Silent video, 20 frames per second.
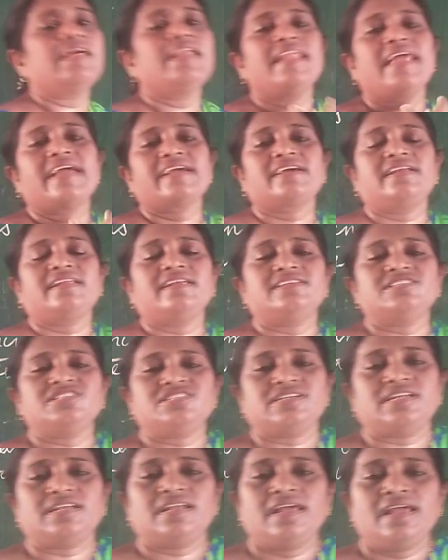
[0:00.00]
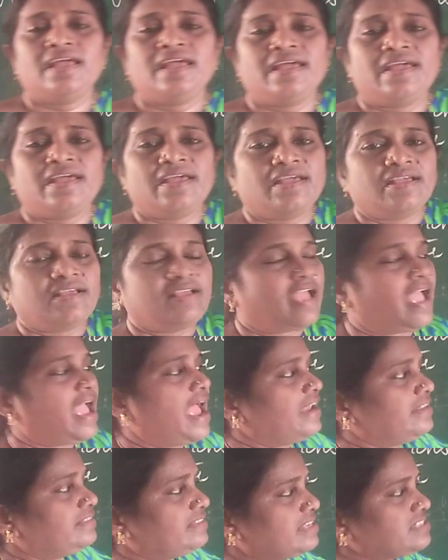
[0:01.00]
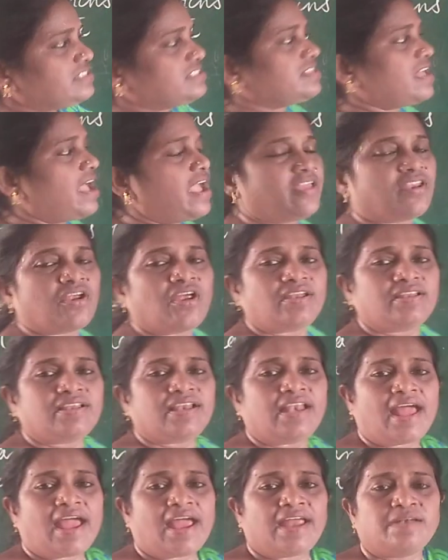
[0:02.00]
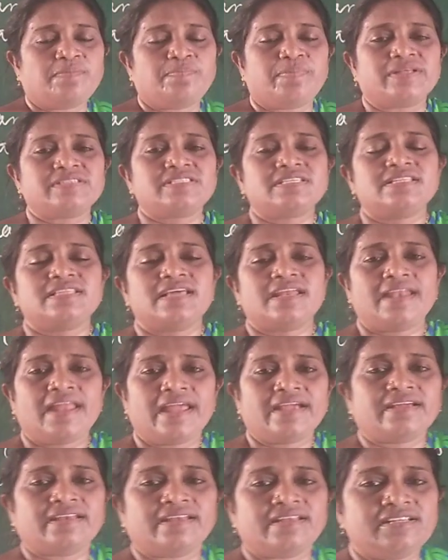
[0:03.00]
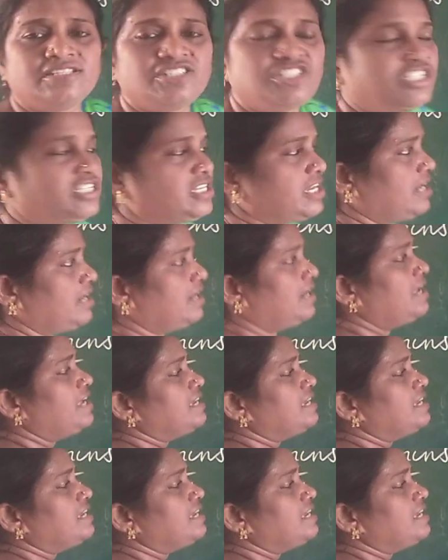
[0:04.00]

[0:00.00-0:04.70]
the neck region. And this thyroid gland present in the neck region